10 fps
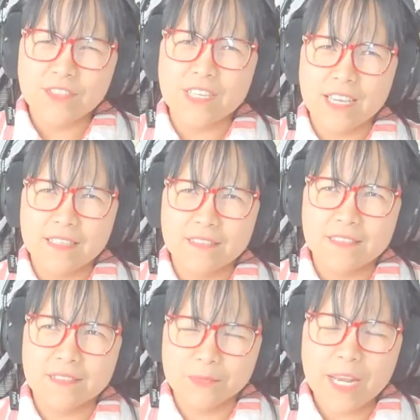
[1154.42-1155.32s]
yeah,
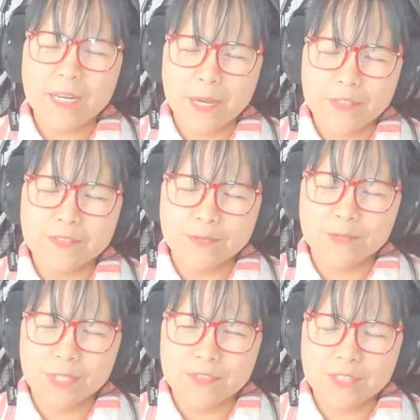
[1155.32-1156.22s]
so right about
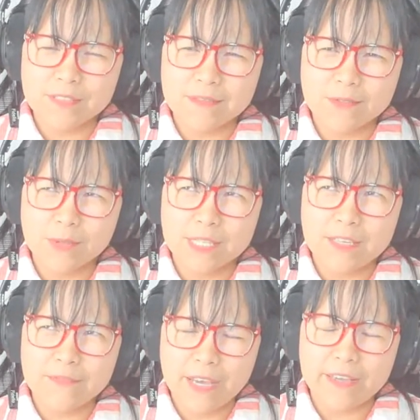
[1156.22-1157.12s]

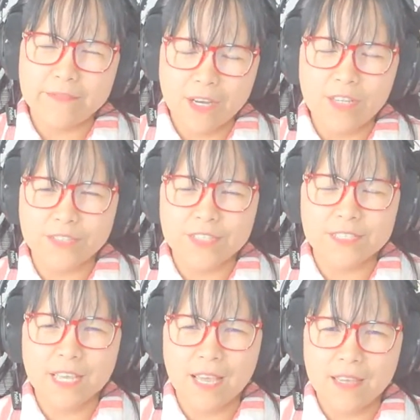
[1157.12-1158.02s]
$225.
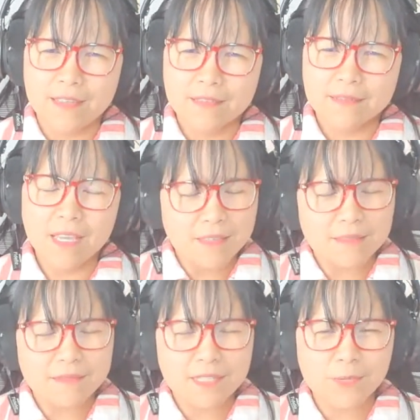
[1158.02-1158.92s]
Yeah, yeah.
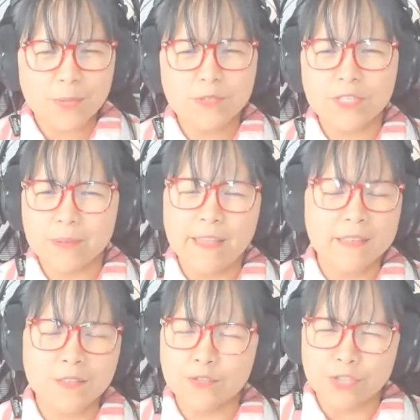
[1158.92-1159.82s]
That's what. Do
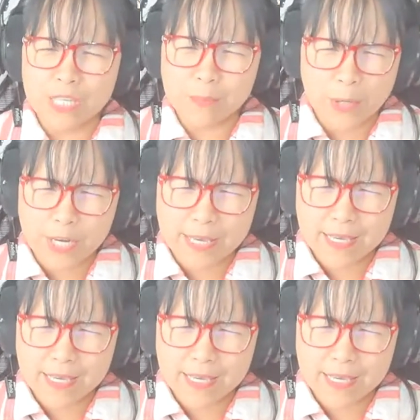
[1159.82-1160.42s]
you need parking?